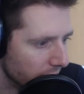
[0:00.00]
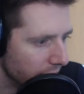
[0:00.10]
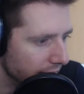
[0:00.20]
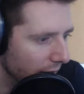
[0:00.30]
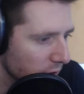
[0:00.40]

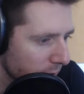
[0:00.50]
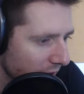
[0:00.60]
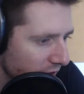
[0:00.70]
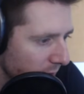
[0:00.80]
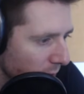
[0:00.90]
Yeah, it was
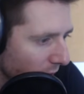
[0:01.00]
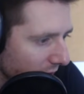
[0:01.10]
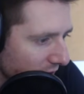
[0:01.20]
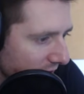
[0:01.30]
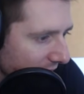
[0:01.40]
believed to be
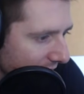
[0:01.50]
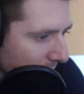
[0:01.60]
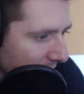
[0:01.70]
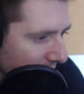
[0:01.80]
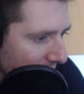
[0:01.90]
wireless fidelity
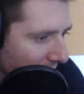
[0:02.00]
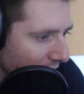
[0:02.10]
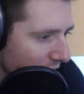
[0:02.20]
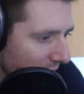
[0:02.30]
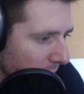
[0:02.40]
because of
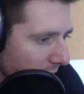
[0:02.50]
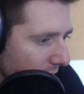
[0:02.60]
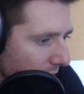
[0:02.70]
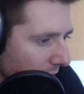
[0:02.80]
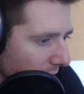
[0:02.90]
hi-fi, but
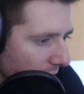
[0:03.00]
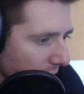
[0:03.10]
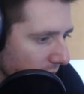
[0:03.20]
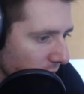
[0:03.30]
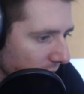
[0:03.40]

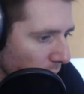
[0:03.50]
it's only